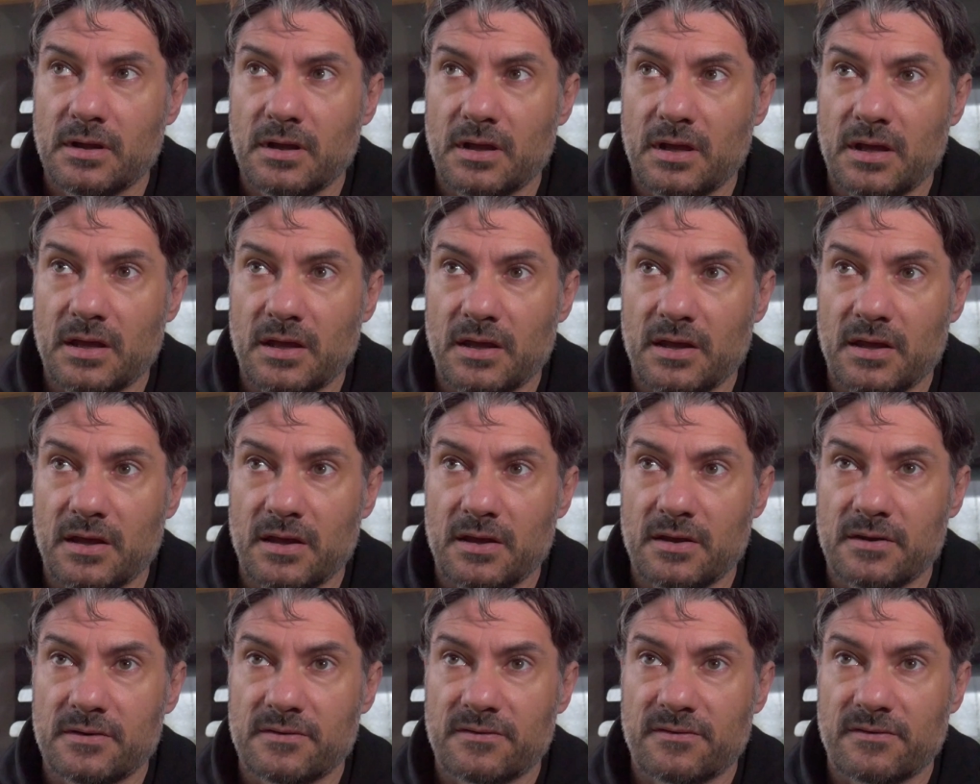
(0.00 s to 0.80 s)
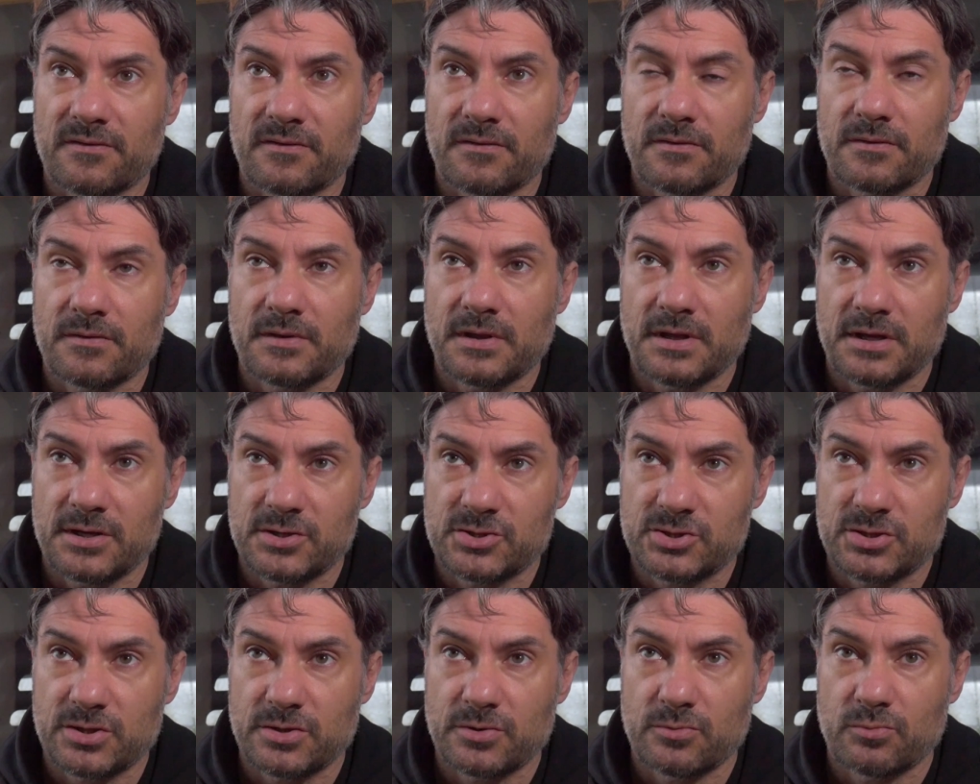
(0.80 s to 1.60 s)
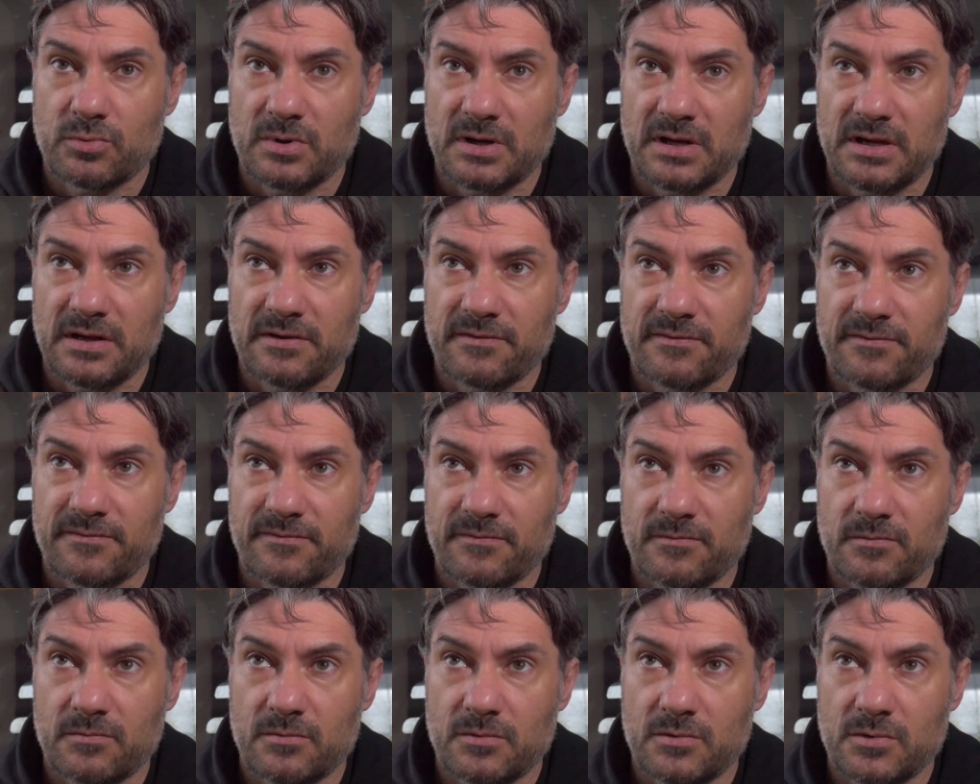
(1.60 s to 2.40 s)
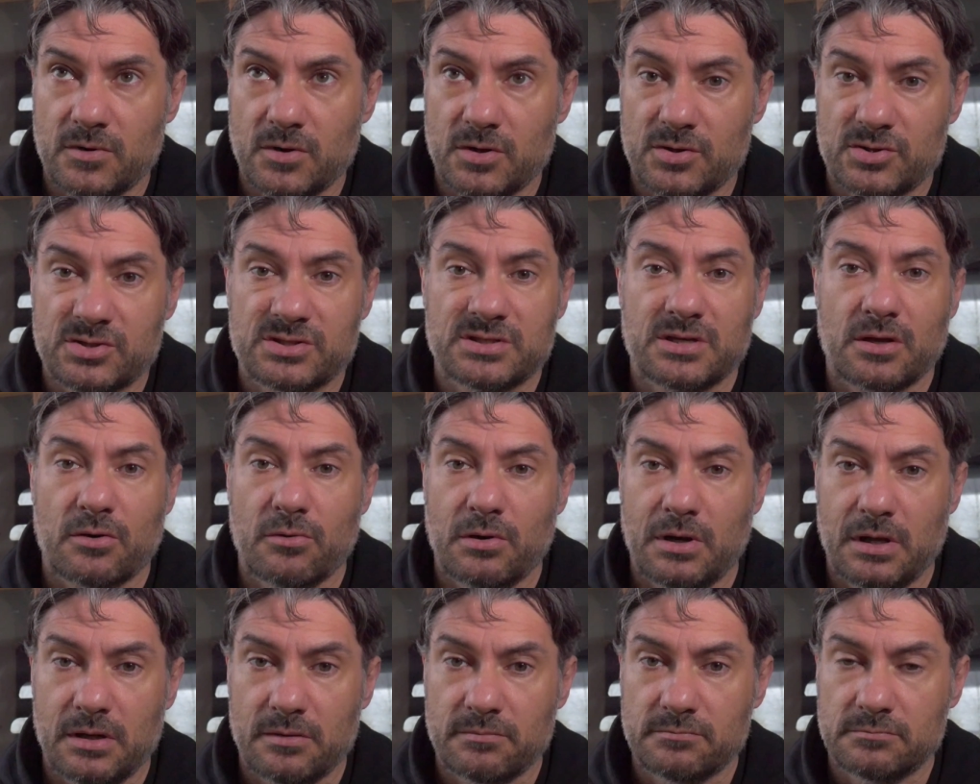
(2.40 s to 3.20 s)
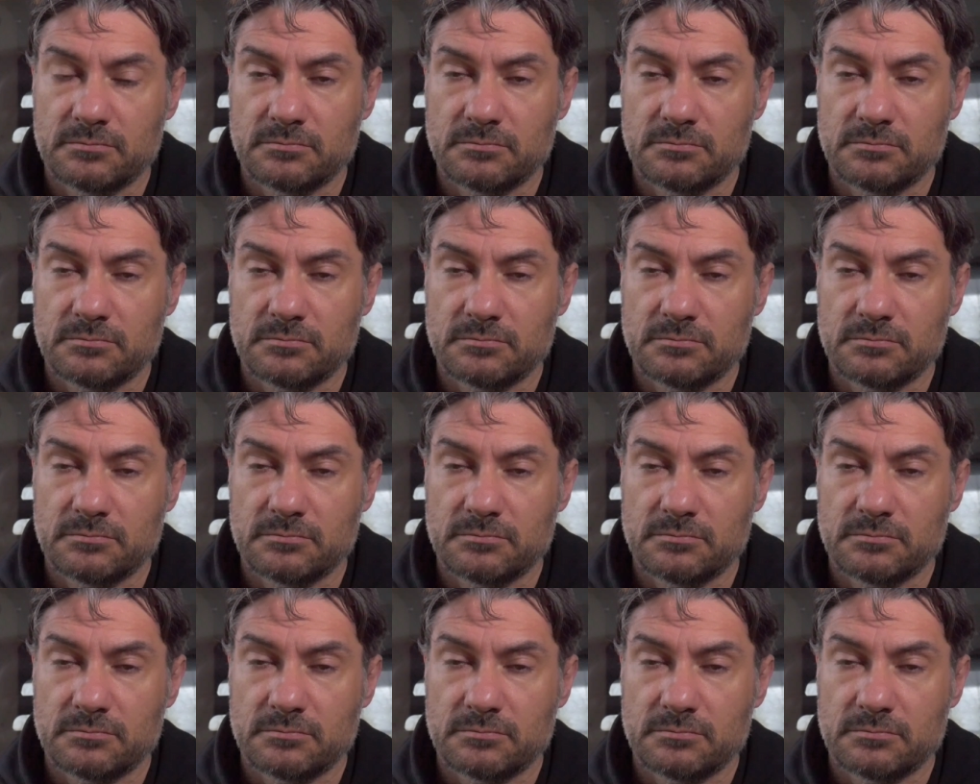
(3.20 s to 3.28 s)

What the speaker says: is the issue with solar.